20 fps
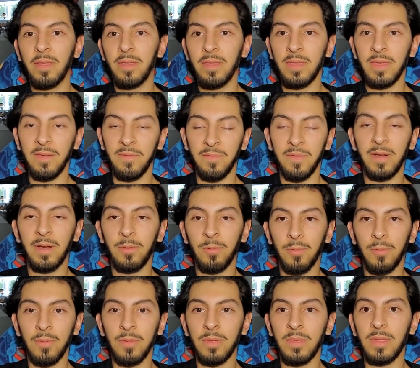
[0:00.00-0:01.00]
the
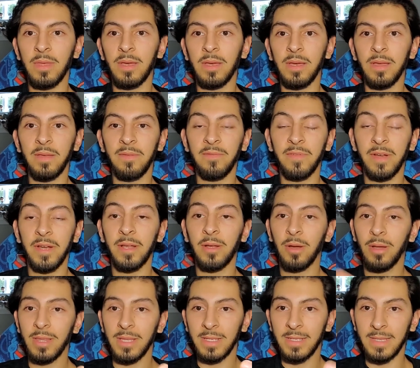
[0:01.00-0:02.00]
Infinity
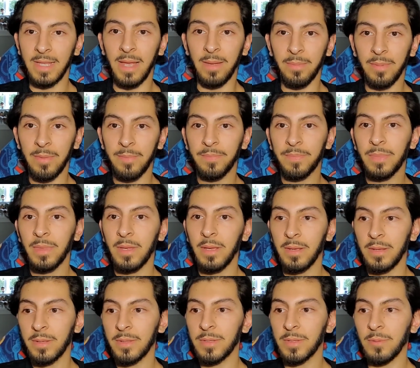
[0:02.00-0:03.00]
Gauntlet snap.
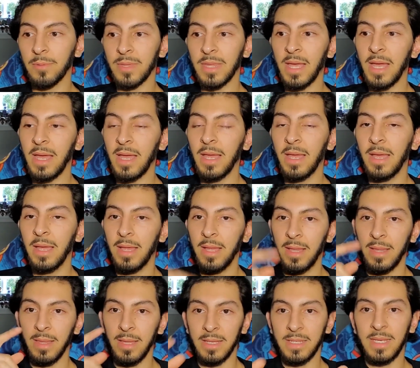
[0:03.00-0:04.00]
So with that,
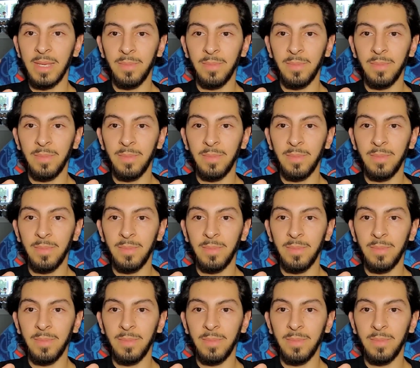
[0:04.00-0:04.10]
let's keep it